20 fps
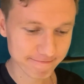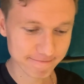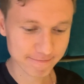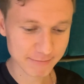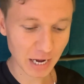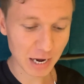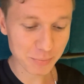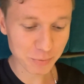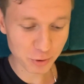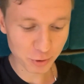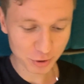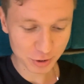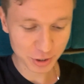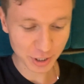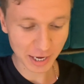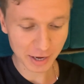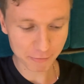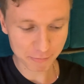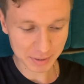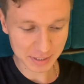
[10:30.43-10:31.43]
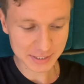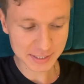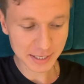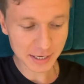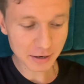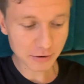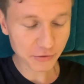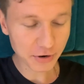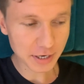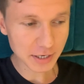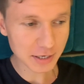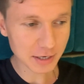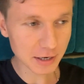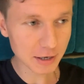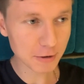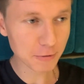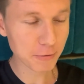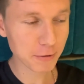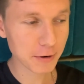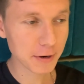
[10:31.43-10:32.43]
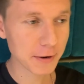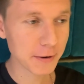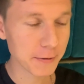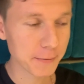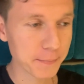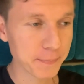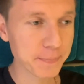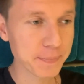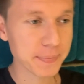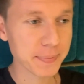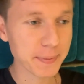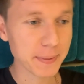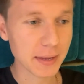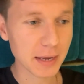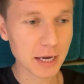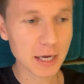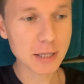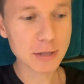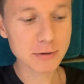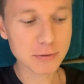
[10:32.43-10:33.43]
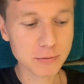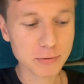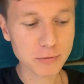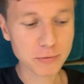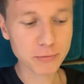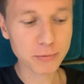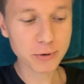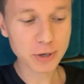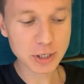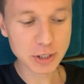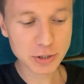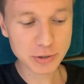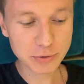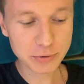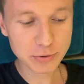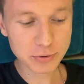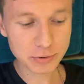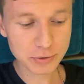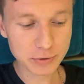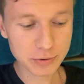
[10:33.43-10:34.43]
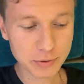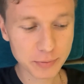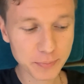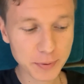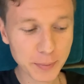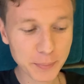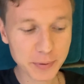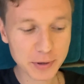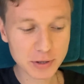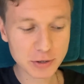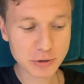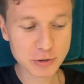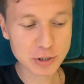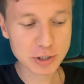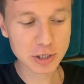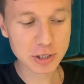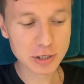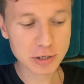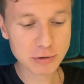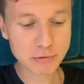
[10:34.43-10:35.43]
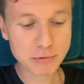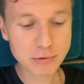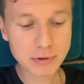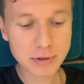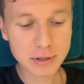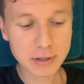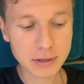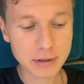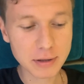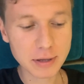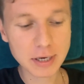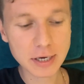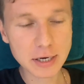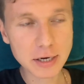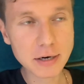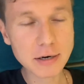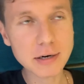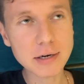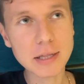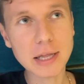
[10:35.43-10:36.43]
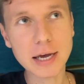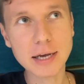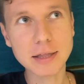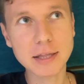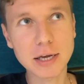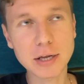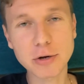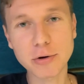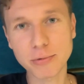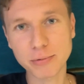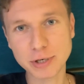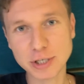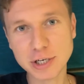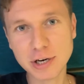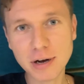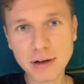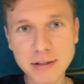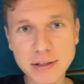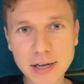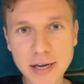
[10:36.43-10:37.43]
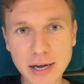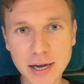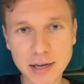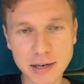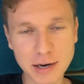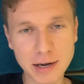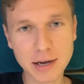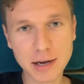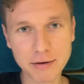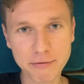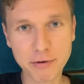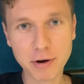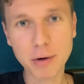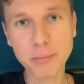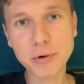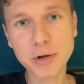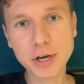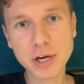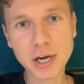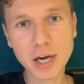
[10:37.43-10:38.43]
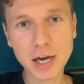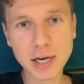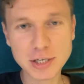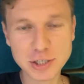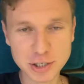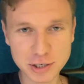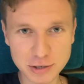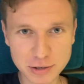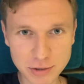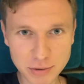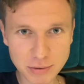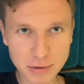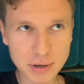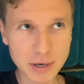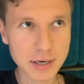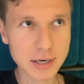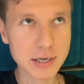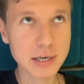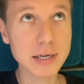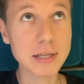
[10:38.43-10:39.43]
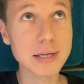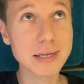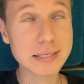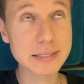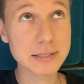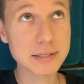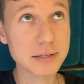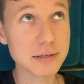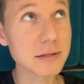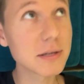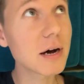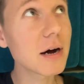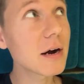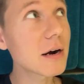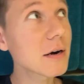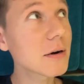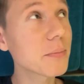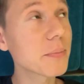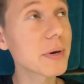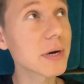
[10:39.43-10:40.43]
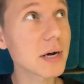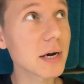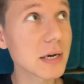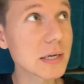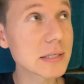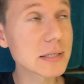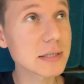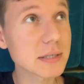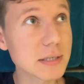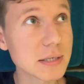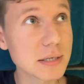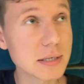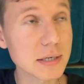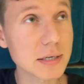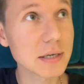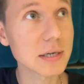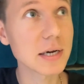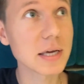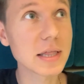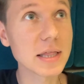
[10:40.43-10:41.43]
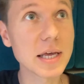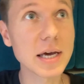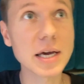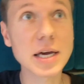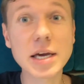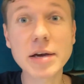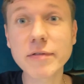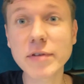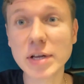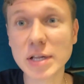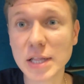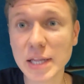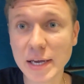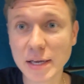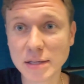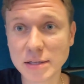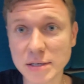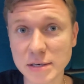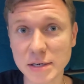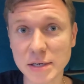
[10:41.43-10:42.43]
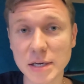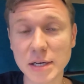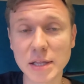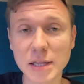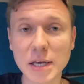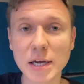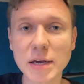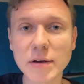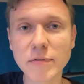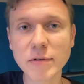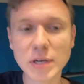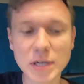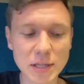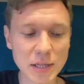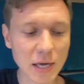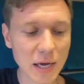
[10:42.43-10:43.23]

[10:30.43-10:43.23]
I'm going to have my snack right now. And what do people usually do here? Like, they know each other and have communication, talk until it's dark, because in the evening, later in the evening,